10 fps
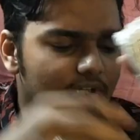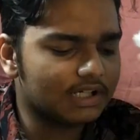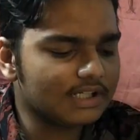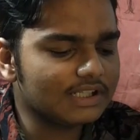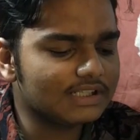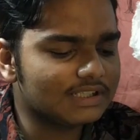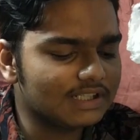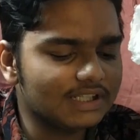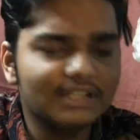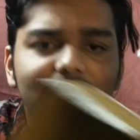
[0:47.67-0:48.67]
They
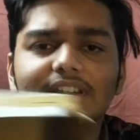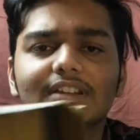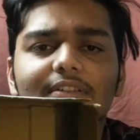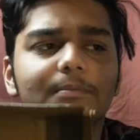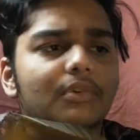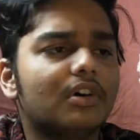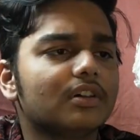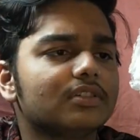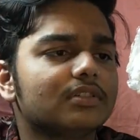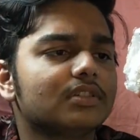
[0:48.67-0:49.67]
didn't even give a
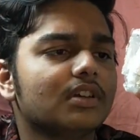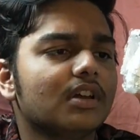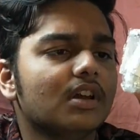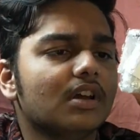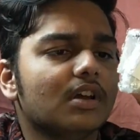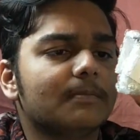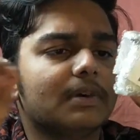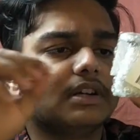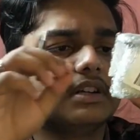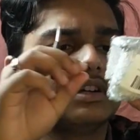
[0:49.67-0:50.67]
box
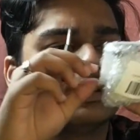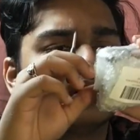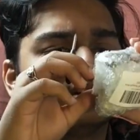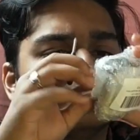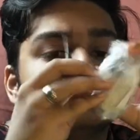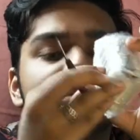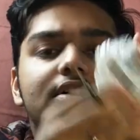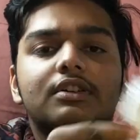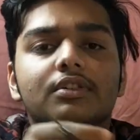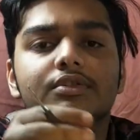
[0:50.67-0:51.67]
particular. These are
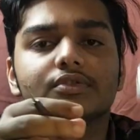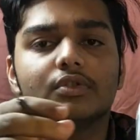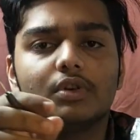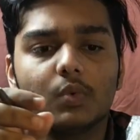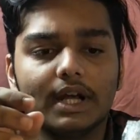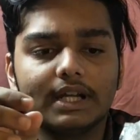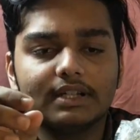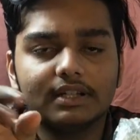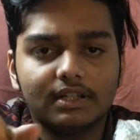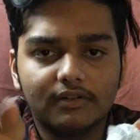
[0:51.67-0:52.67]
the rose gold white
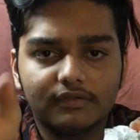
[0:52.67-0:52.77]
color